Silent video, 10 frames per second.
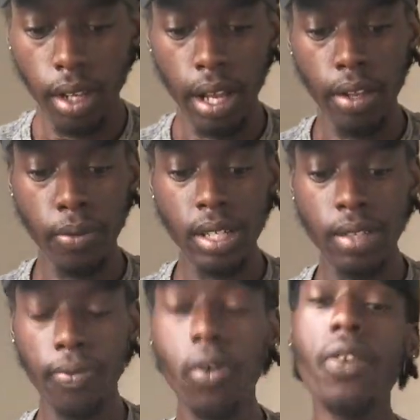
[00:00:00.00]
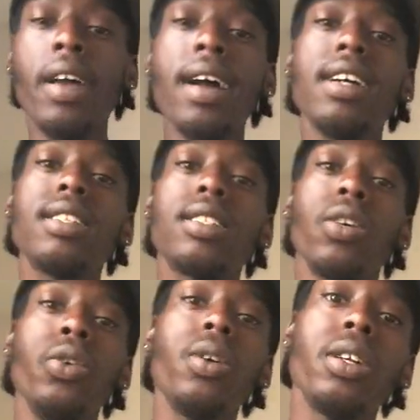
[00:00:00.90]
And the reason for that is so
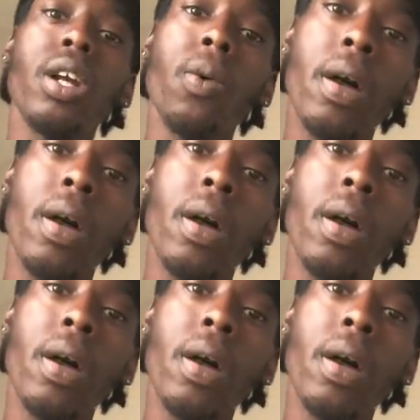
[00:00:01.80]
you can know